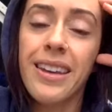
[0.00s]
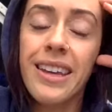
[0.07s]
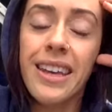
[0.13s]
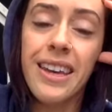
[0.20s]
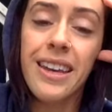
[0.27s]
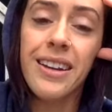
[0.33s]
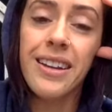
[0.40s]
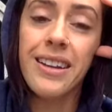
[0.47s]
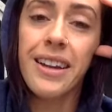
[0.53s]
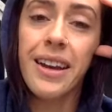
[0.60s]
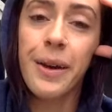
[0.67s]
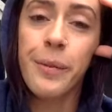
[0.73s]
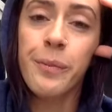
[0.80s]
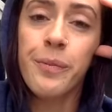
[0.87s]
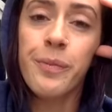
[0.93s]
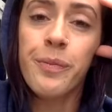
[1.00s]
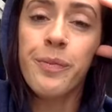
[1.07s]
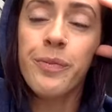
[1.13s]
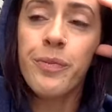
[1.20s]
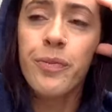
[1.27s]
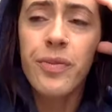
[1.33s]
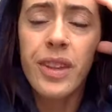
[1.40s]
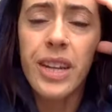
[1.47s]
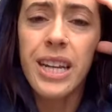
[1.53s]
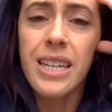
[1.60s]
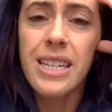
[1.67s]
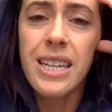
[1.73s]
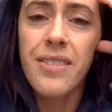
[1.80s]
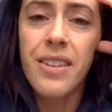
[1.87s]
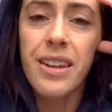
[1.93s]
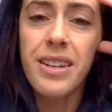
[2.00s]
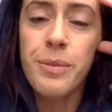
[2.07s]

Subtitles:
and that I get to give that